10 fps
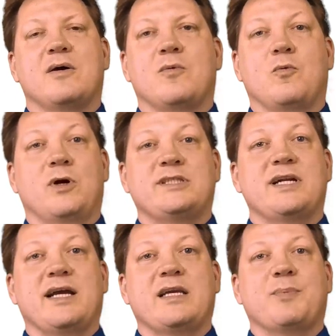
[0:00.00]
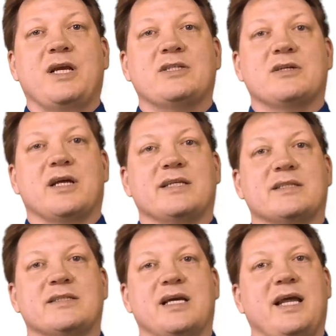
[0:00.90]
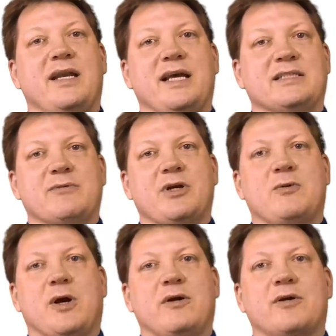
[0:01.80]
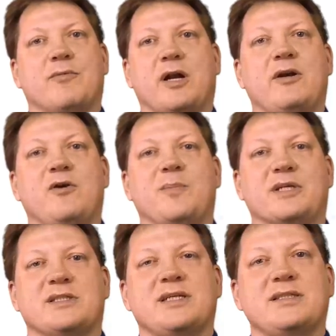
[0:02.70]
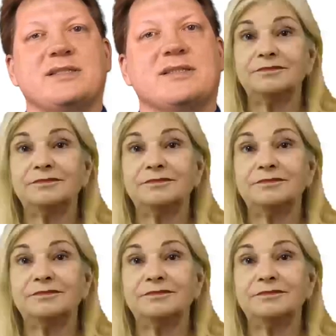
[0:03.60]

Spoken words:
What's an occupational license, and is it required to run a new business?